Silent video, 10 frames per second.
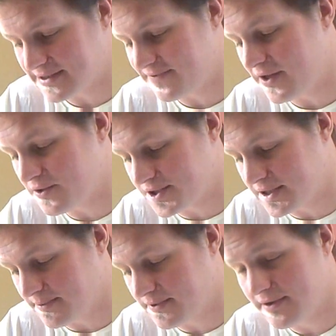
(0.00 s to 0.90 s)
got
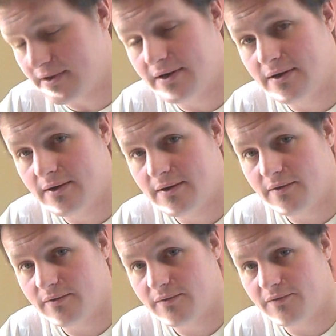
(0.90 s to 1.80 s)
disfellowshipped
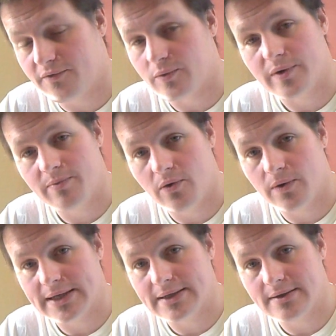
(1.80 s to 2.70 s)
for
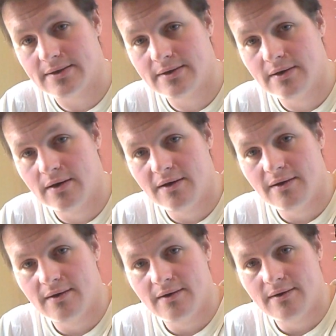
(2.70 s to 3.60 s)
reporting.
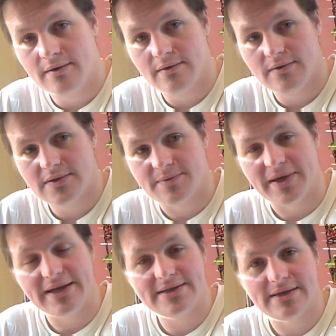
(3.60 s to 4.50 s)

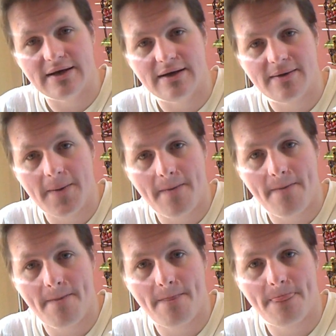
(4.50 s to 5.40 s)
Smagisa,
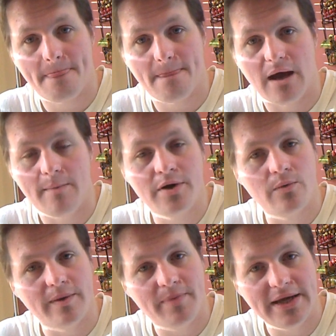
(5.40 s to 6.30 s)
I'm going to
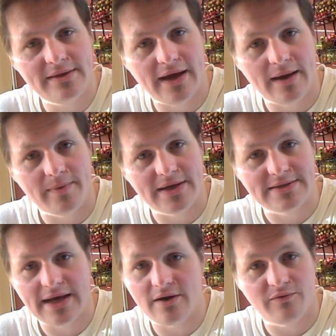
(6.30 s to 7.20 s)
repeat that
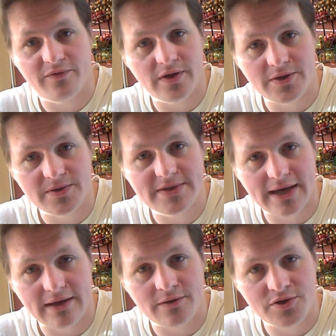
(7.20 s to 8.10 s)
because I don't feel you're
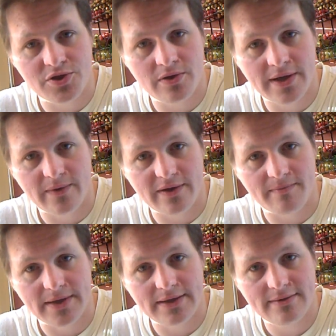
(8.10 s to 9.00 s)
taking the journey
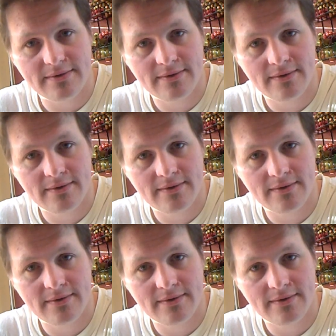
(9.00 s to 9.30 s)
with me.